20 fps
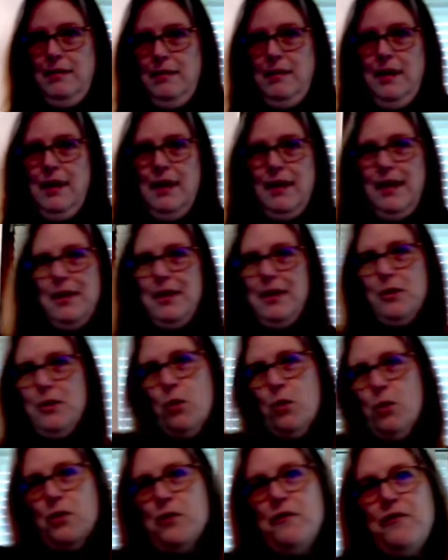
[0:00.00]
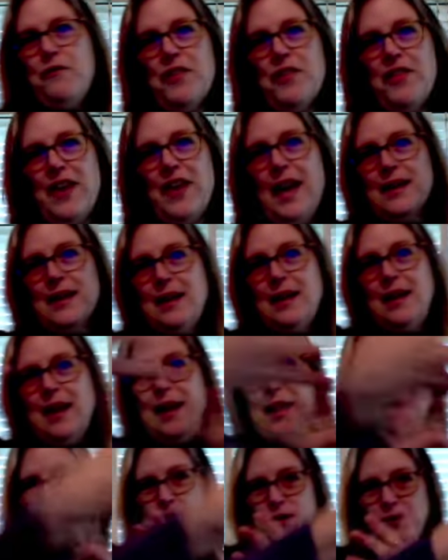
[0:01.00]
that in order for that
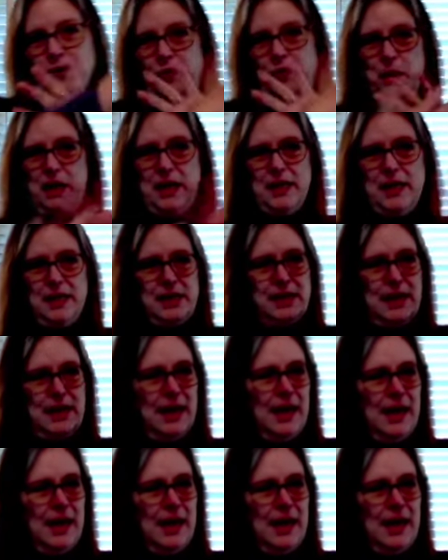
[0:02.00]
kind of peace and